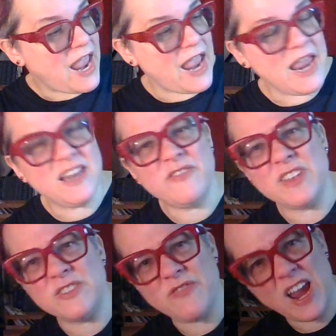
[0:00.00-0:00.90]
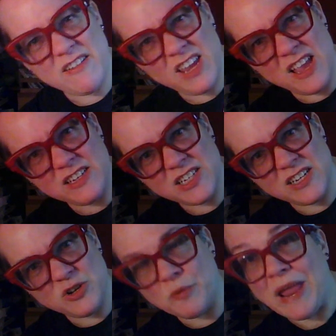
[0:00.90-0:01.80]
And if there's
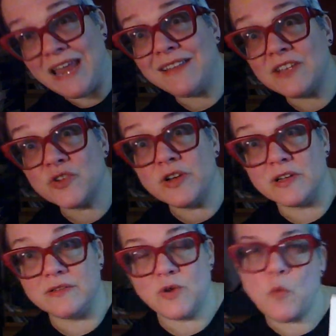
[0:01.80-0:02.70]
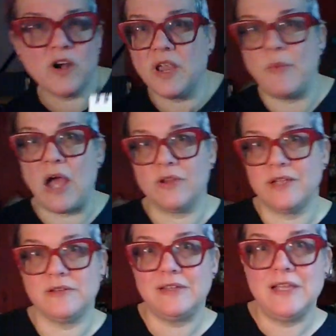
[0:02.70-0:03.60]
variation in your paint, that's good. Don't worry about
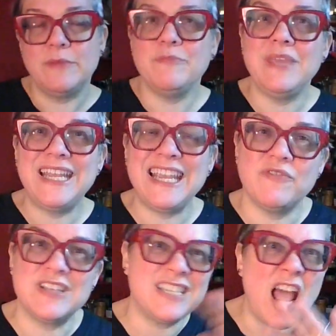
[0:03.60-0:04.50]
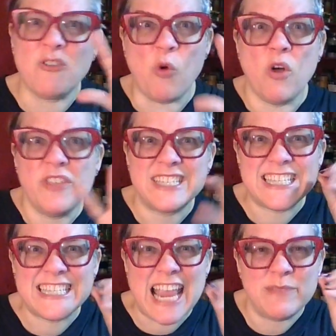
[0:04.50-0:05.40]
it. Meaning if it's not all the
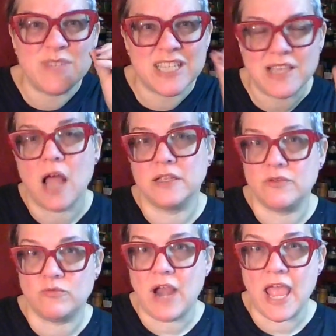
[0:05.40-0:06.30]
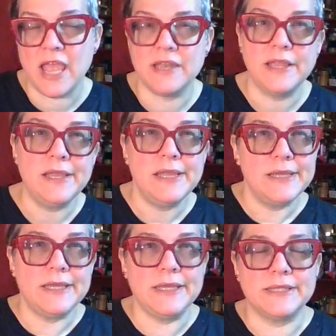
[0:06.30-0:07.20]
same solid red,
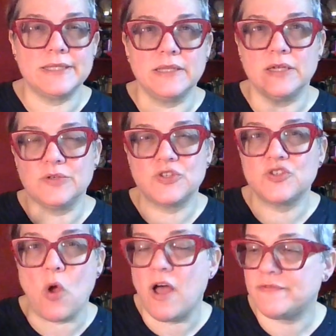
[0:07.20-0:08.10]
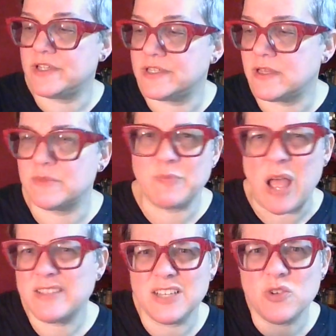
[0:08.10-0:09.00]
it's a little soft in some
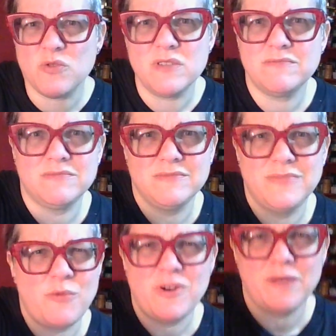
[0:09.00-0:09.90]
spots, that's cool. Don't worry